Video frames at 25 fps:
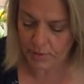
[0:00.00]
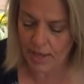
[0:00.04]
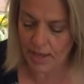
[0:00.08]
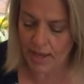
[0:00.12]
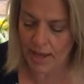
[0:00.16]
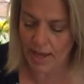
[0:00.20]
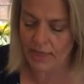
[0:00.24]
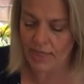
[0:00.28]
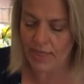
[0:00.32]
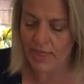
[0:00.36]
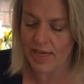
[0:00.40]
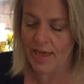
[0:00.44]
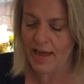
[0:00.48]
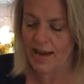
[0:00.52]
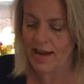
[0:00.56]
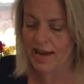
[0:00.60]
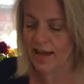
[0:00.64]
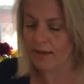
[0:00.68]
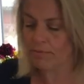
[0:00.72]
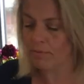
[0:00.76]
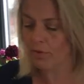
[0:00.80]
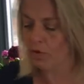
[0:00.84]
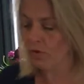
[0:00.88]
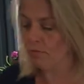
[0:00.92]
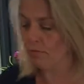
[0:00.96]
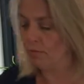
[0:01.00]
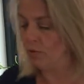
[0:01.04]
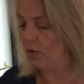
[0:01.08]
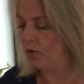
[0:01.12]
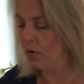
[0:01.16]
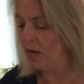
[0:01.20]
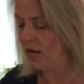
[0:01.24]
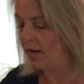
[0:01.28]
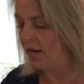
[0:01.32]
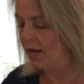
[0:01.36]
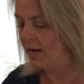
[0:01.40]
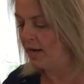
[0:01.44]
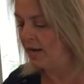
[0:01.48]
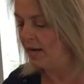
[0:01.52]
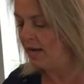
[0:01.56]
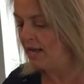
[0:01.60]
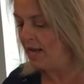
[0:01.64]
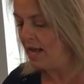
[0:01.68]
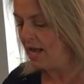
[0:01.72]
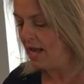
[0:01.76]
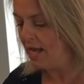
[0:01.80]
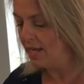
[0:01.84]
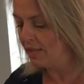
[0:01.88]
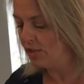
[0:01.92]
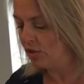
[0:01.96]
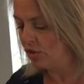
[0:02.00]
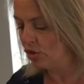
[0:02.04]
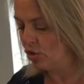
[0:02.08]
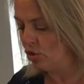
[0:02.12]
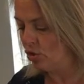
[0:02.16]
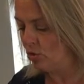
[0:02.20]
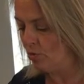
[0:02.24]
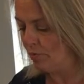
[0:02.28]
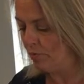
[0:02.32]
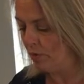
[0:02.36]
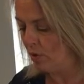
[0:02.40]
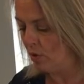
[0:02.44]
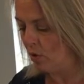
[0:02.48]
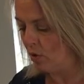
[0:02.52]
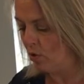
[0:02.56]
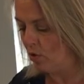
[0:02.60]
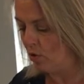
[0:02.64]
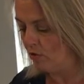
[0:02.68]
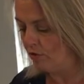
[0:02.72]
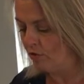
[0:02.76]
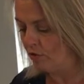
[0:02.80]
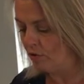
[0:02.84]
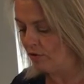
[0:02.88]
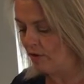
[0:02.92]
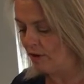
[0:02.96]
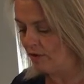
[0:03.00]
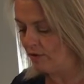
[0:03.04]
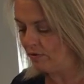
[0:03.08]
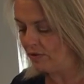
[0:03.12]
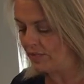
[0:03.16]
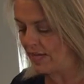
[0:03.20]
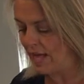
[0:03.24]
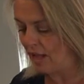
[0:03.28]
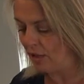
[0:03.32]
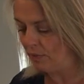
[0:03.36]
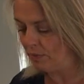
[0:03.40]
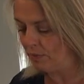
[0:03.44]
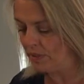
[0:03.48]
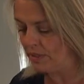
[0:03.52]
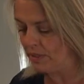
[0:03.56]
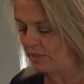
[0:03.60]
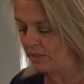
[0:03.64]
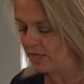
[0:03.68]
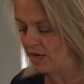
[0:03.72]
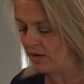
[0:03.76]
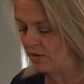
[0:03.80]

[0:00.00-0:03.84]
And then I'm going to put in a scoop of ground almonds.